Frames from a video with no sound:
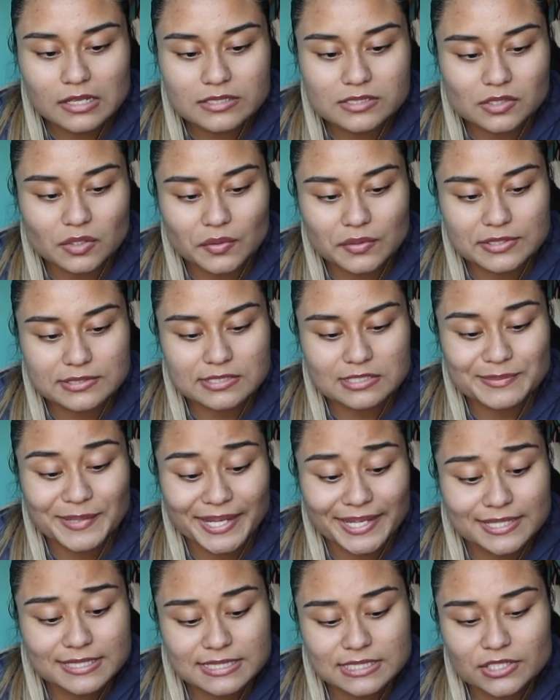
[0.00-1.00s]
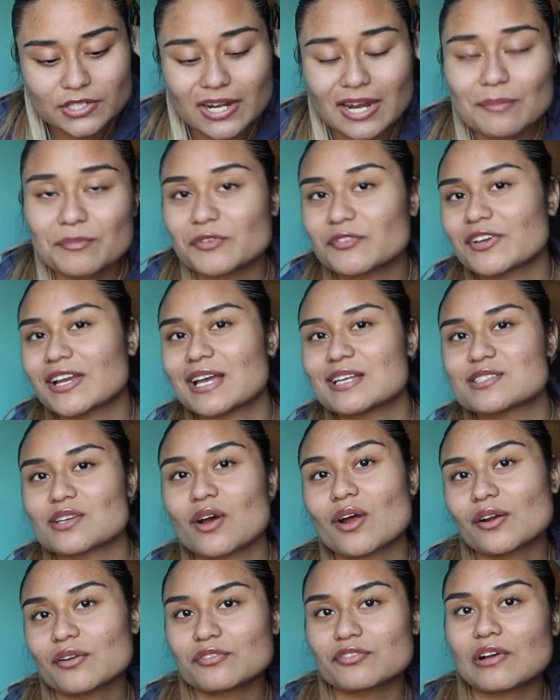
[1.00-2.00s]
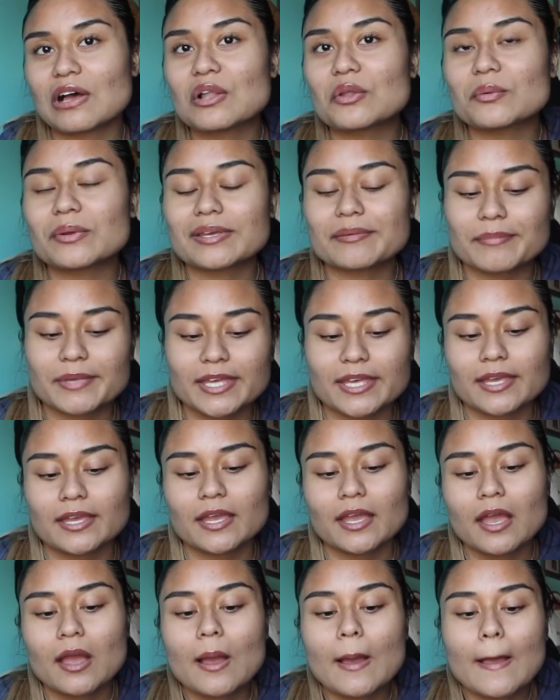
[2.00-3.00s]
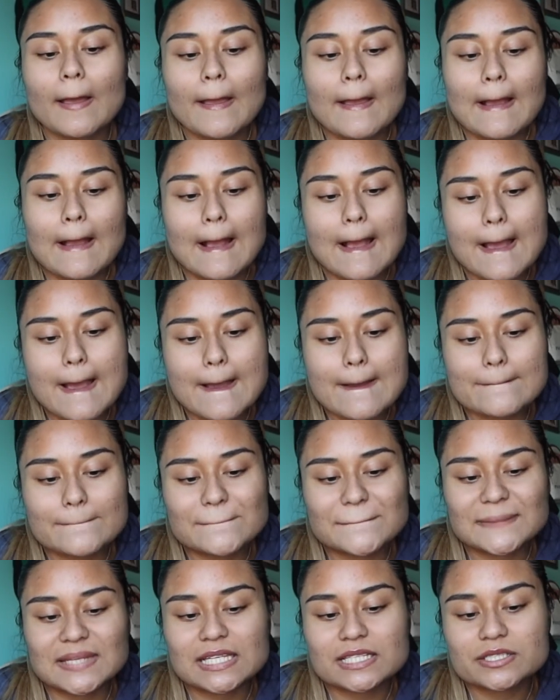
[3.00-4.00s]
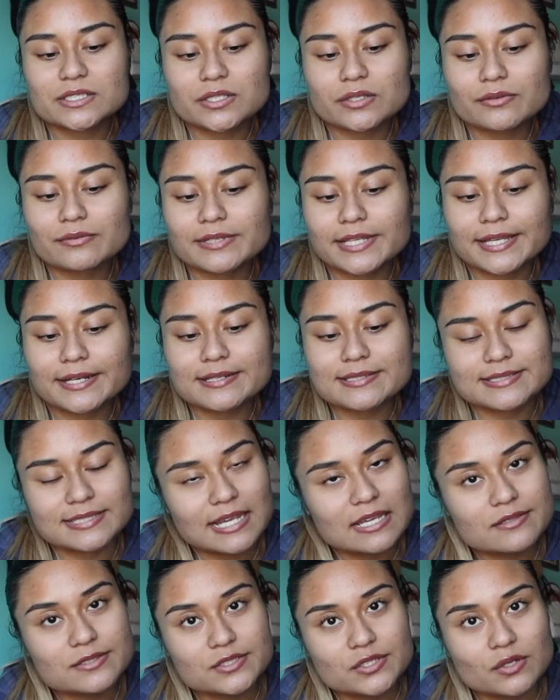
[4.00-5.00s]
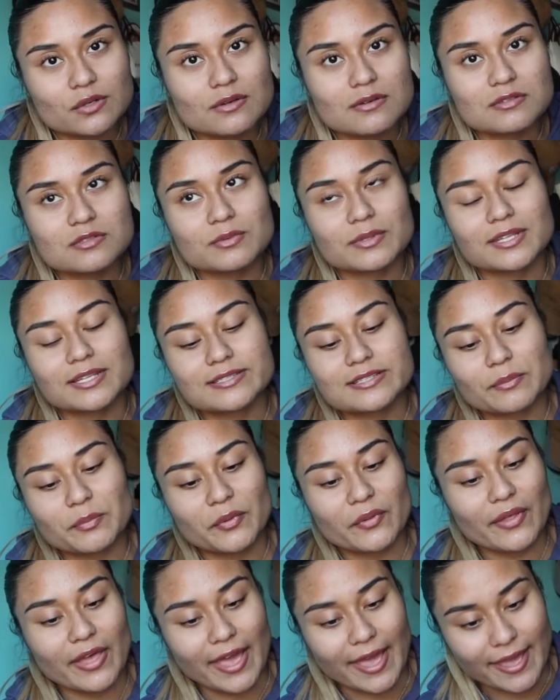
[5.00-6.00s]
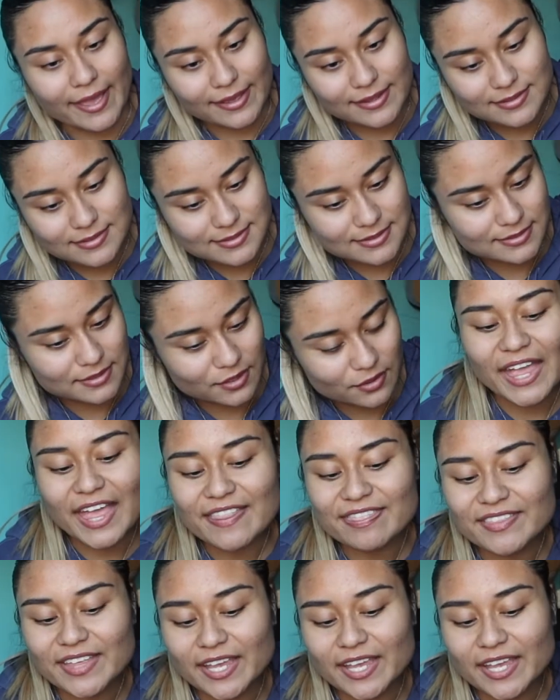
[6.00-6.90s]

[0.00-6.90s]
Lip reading: So this is my Instagram. If you guys aren't following me, it's yuleydasantos with the double S. And